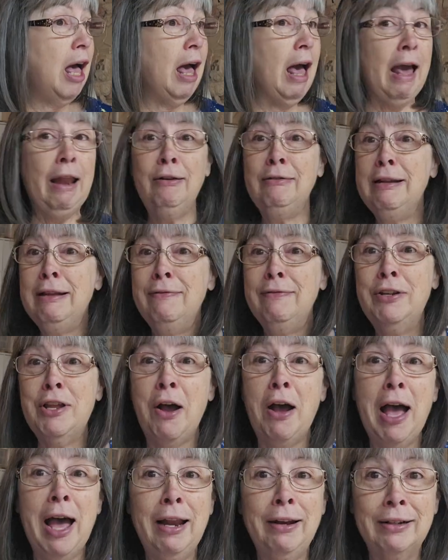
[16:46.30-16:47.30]
I don't even
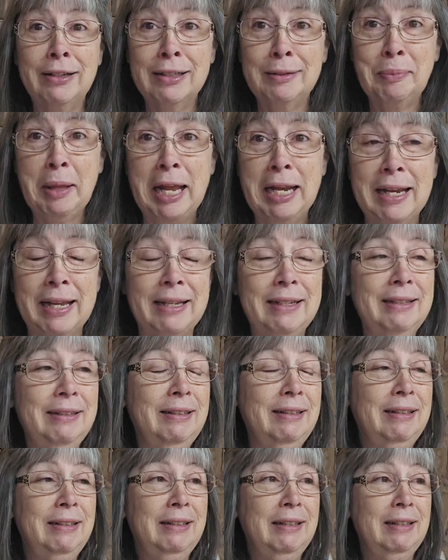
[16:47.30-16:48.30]
know how to explain it.
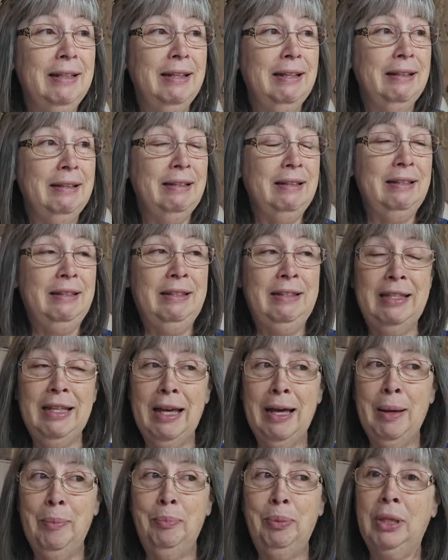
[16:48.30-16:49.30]

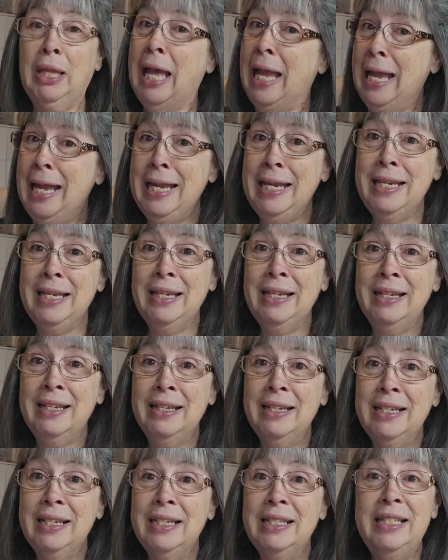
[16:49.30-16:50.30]
The plane
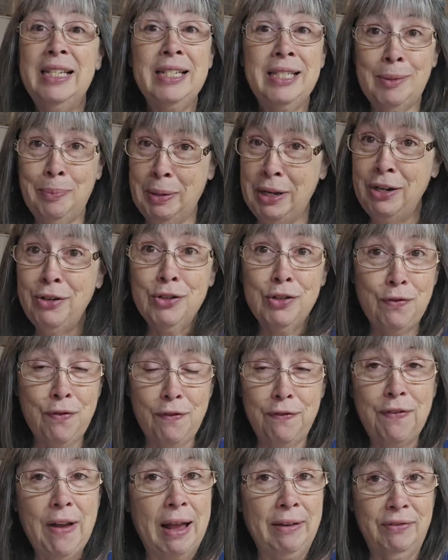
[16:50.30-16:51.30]
disappears
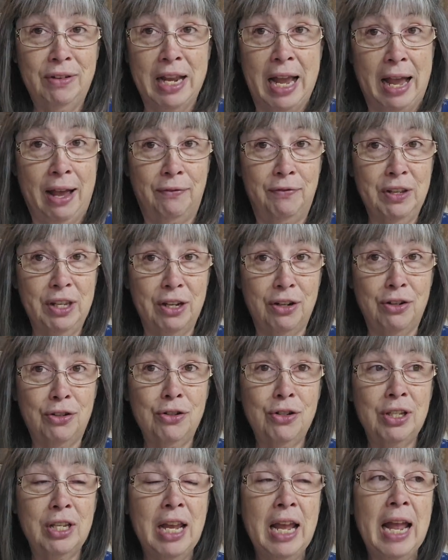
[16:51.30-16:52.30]
for five and a half
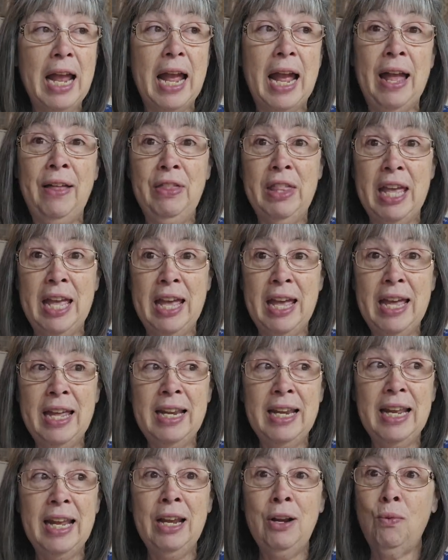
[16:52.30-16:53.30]
years and
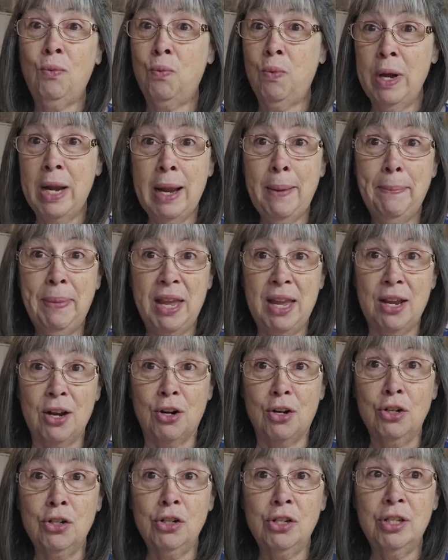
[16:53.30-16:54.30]
then it
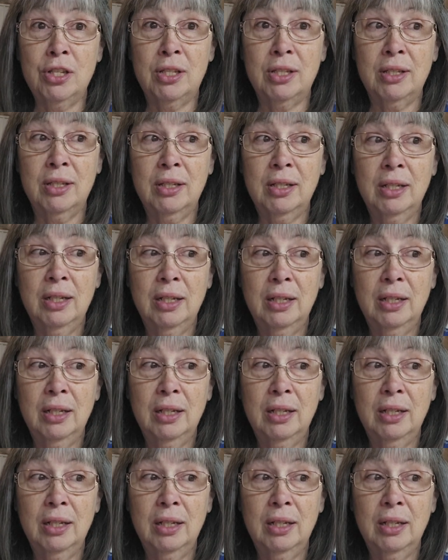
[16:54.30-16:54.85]
reappears